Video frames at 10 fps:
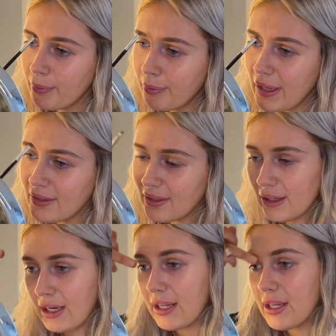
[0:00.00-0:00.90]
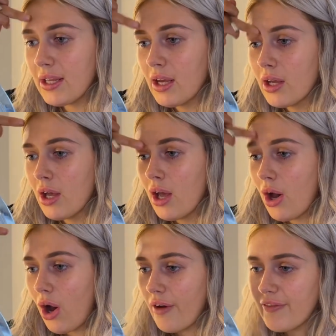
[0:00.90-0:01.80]
Basically,
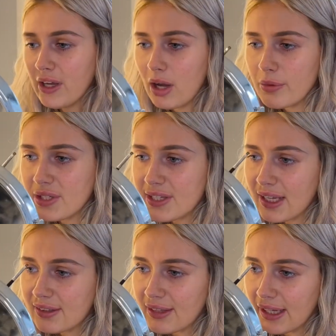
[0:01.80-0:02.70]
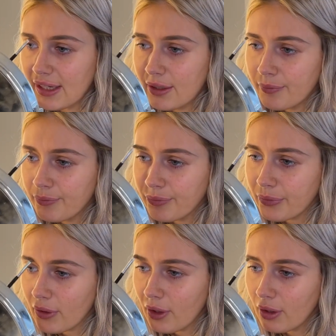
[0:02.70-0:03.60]
I think I was 16.
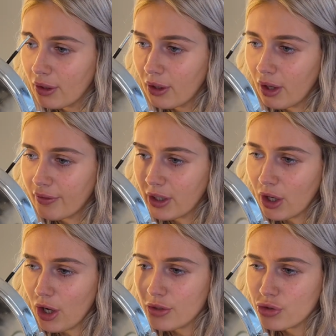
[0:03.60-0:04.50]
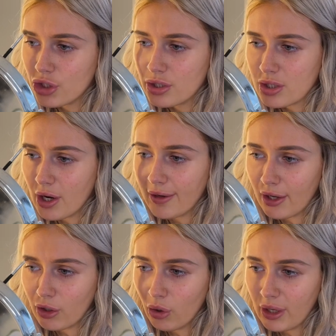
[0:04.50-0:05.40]
I think I just started like
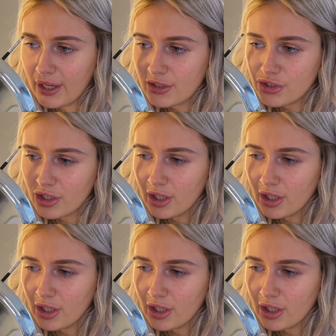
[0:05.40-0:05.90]
college,